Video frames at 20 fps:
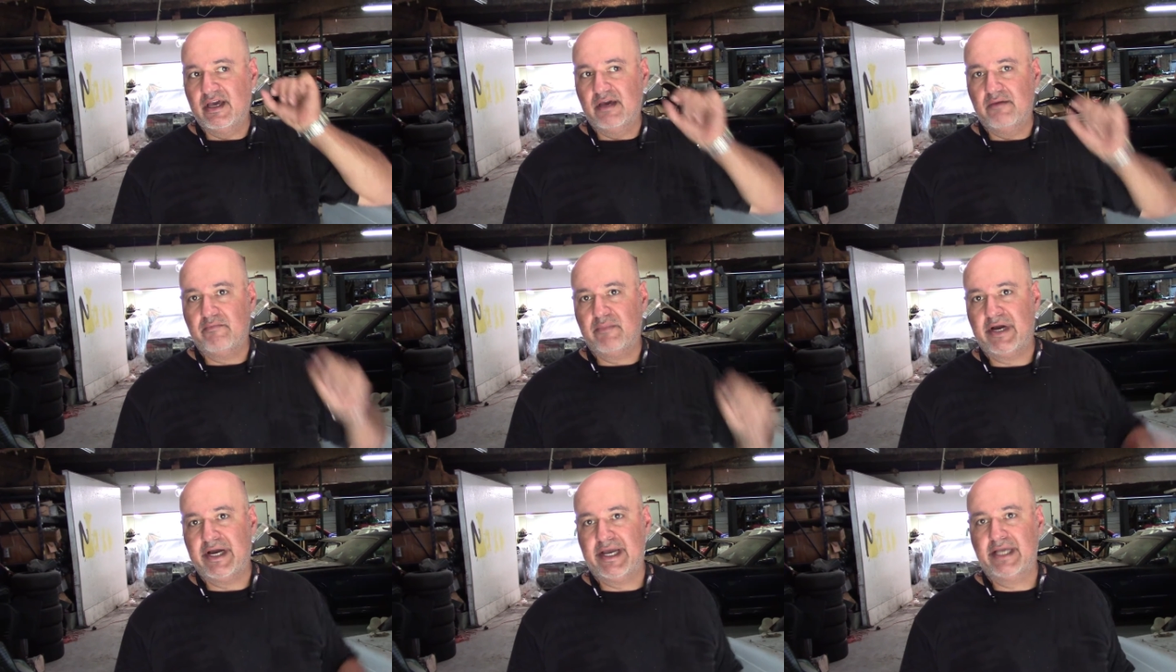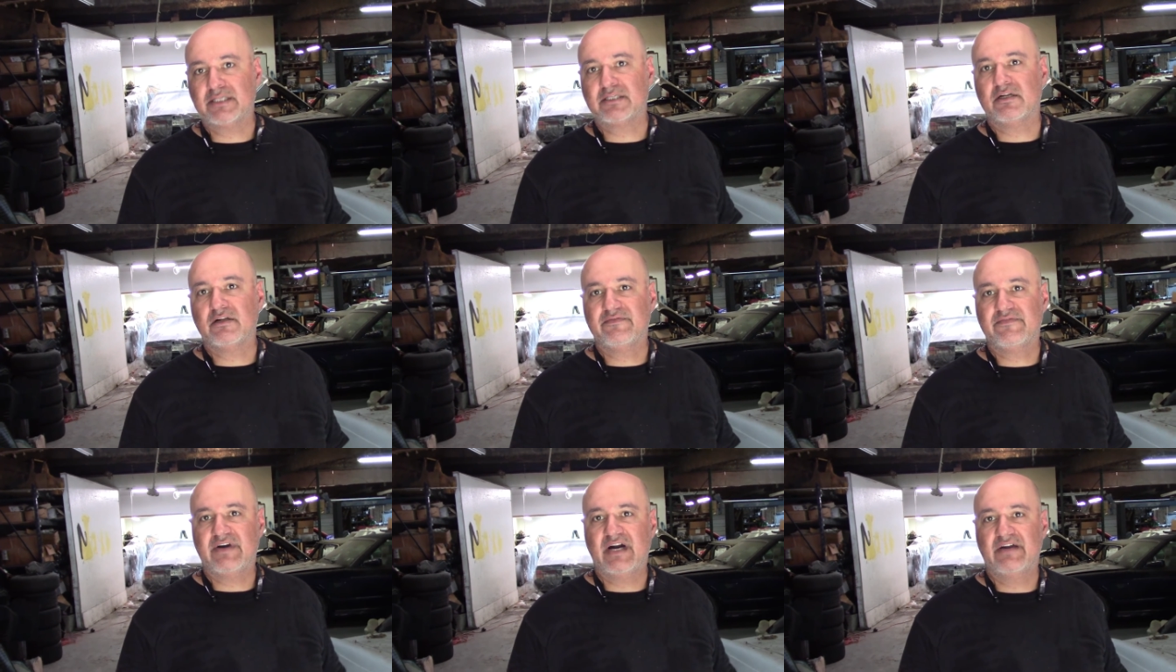my
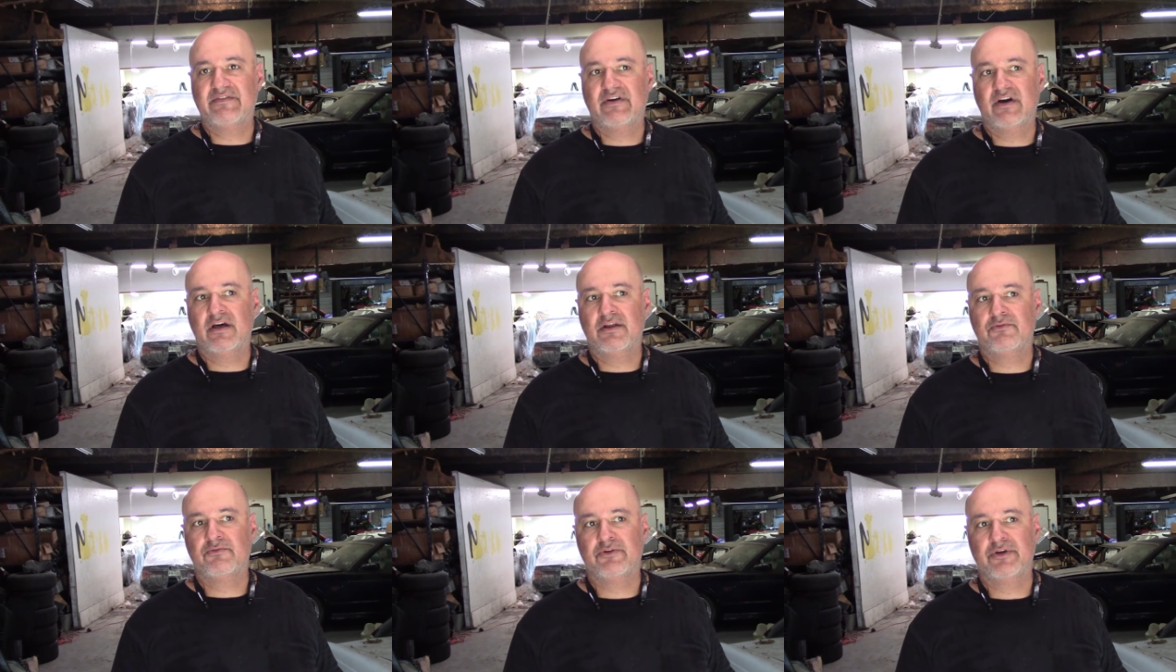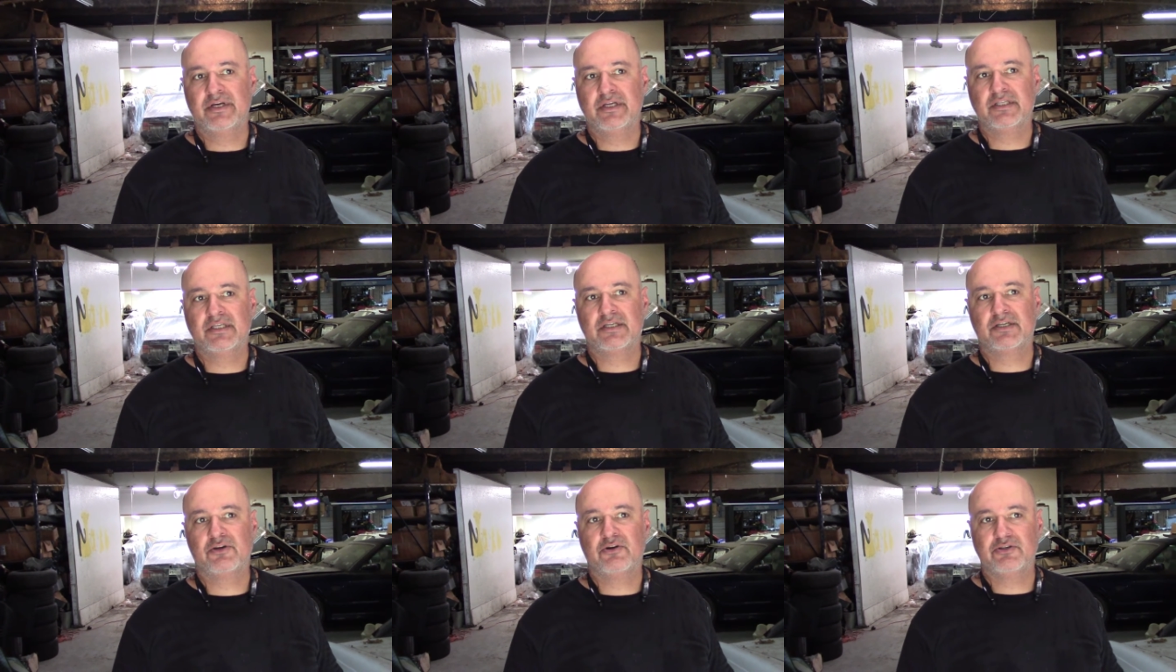
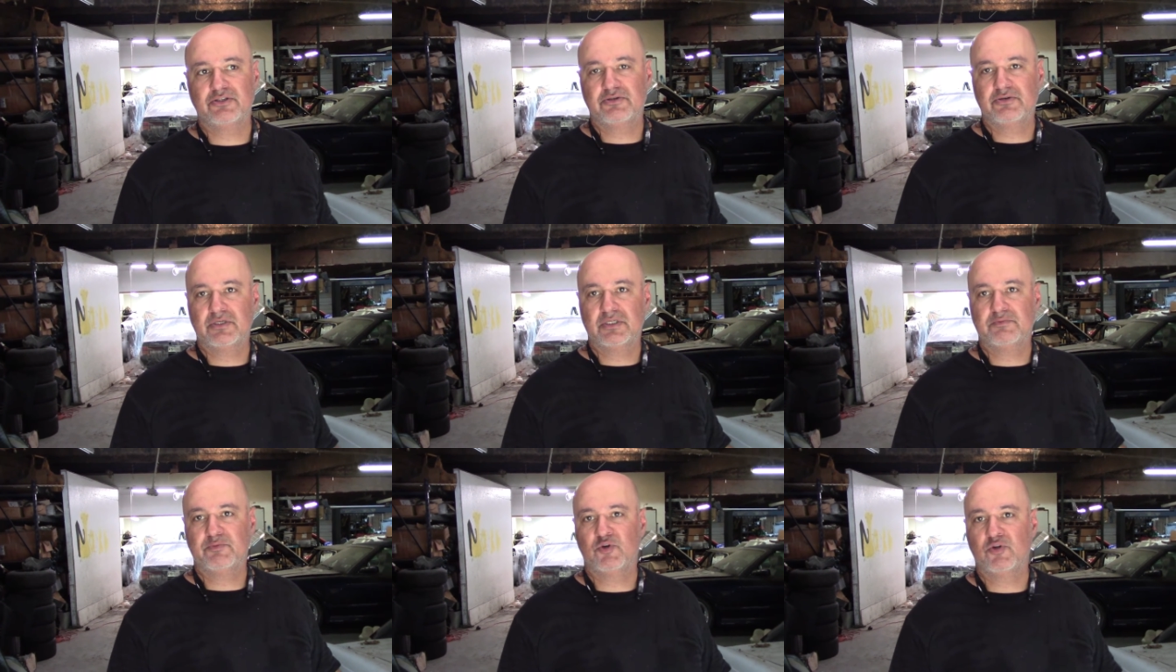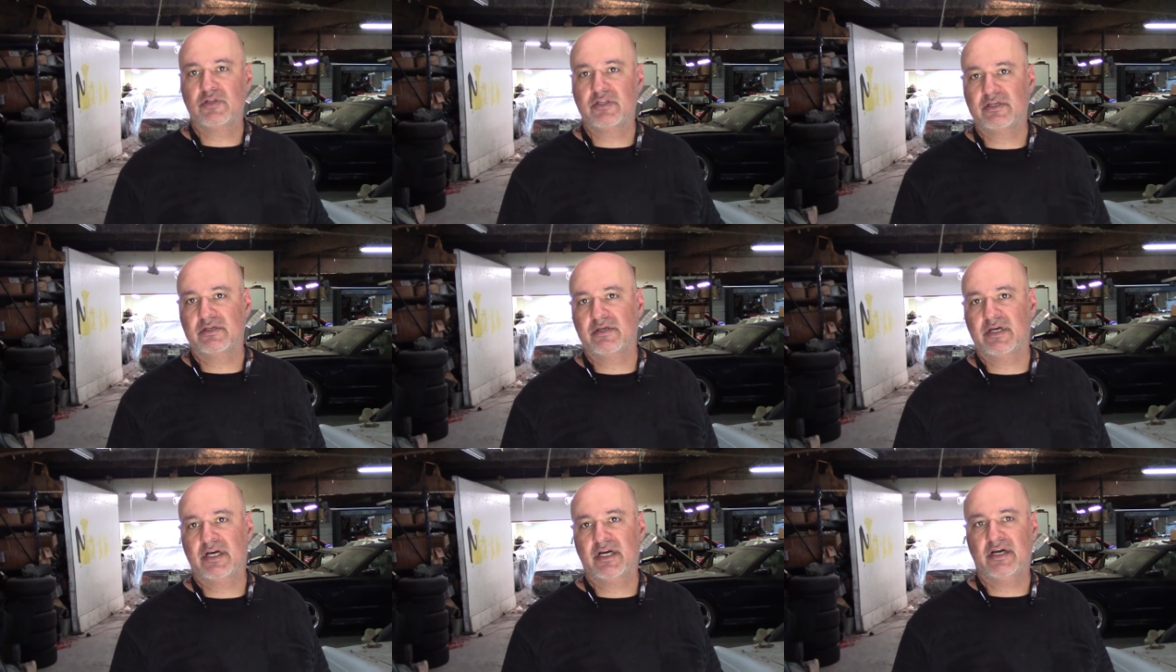SL500 got into a small
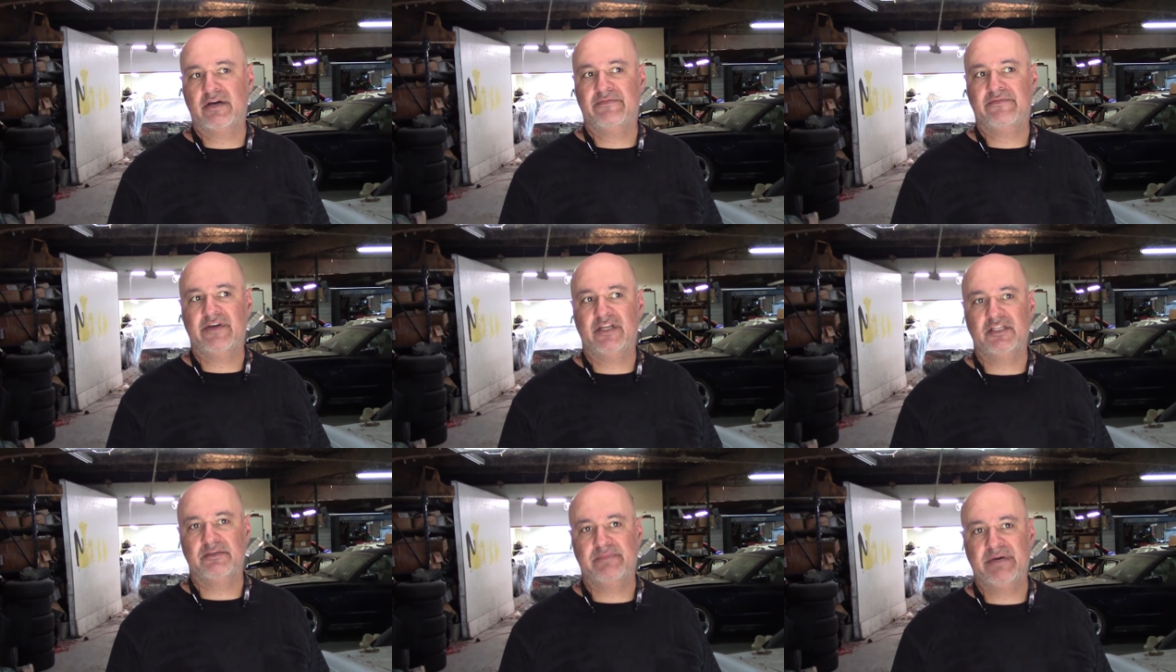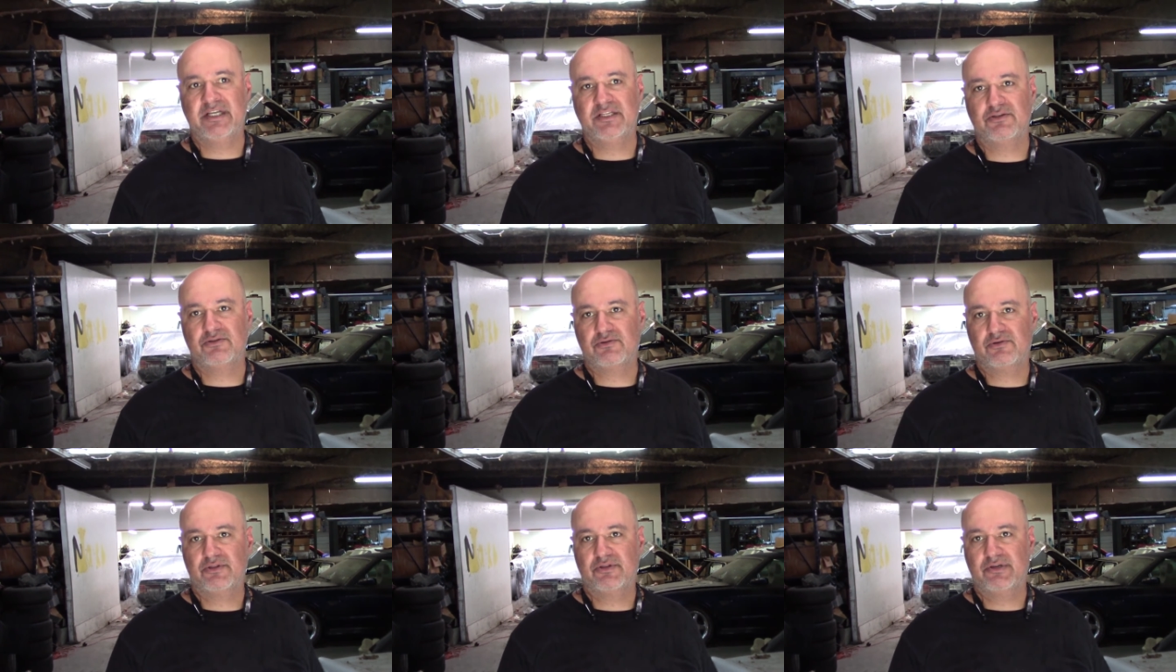uh, fender
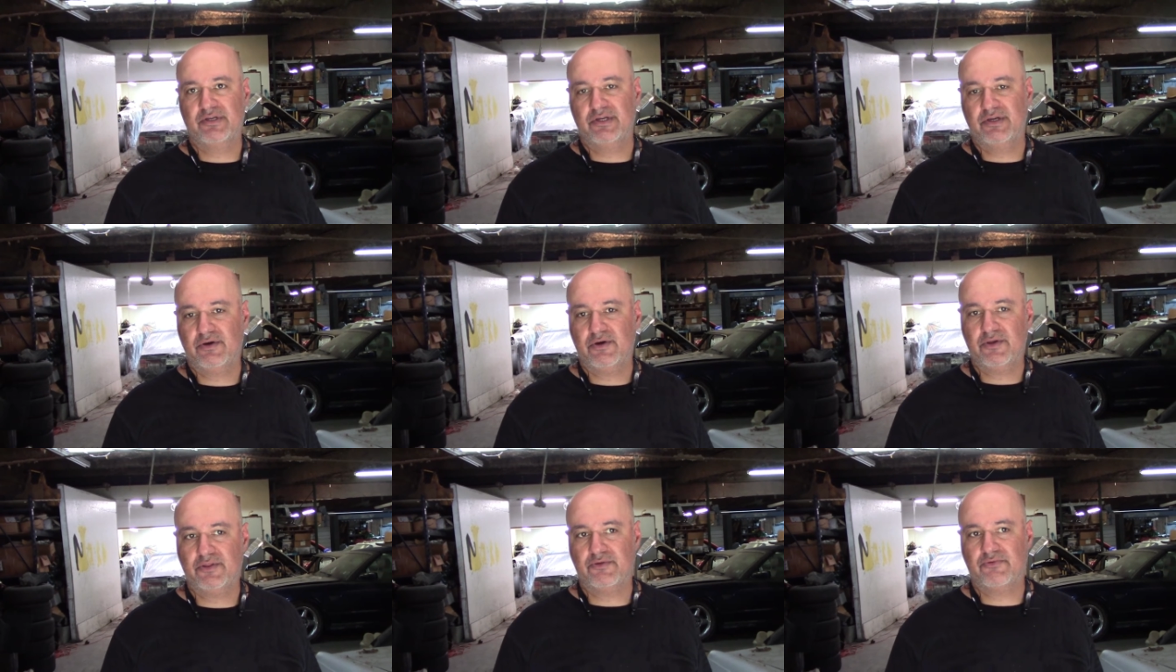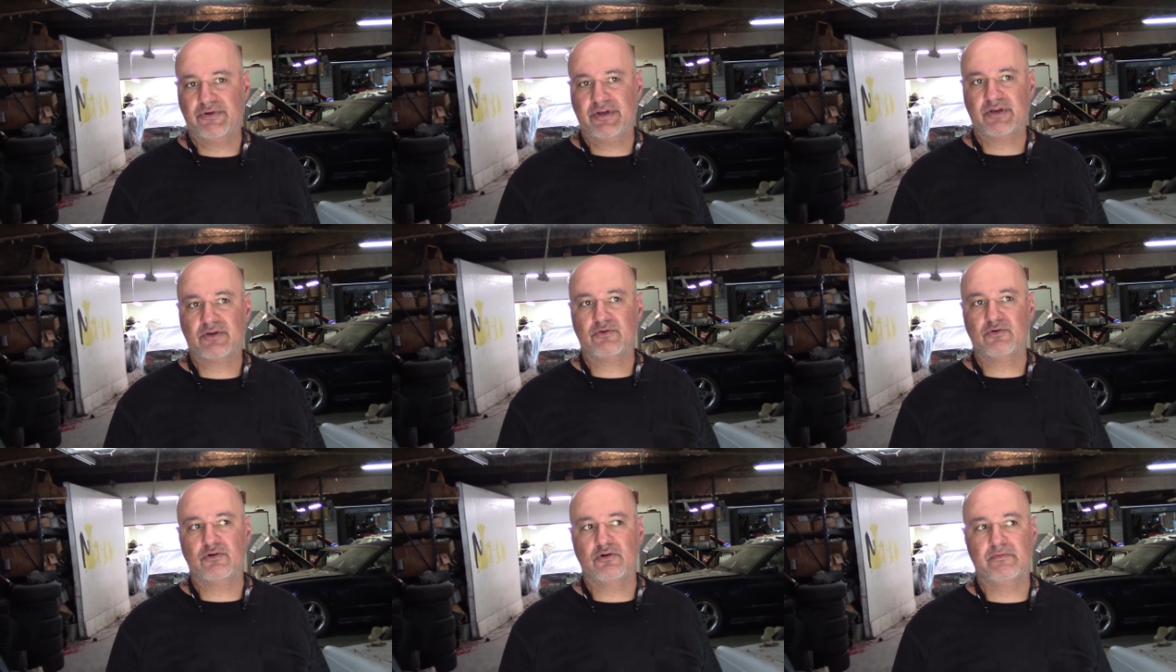bender on the on the rear
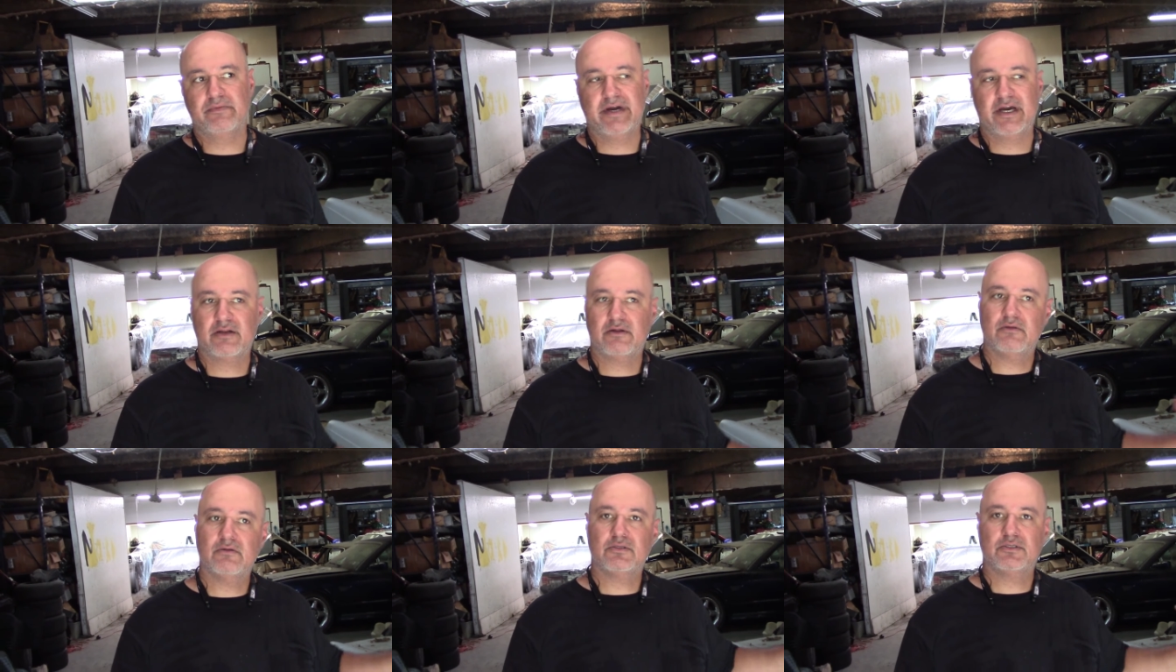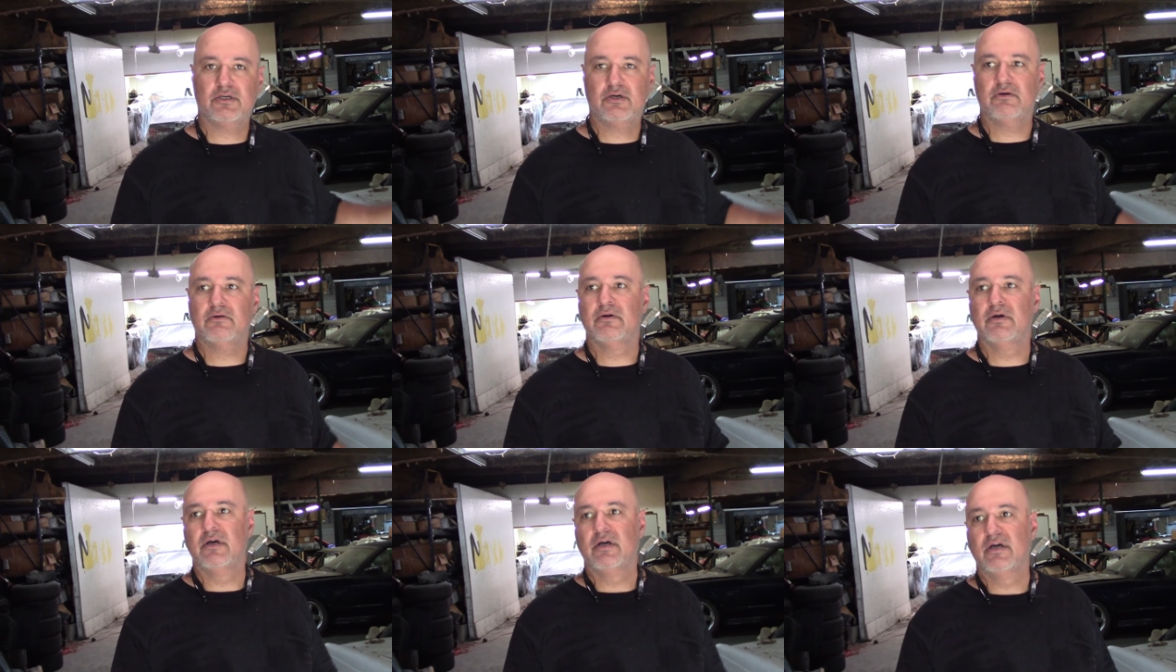quarter panel so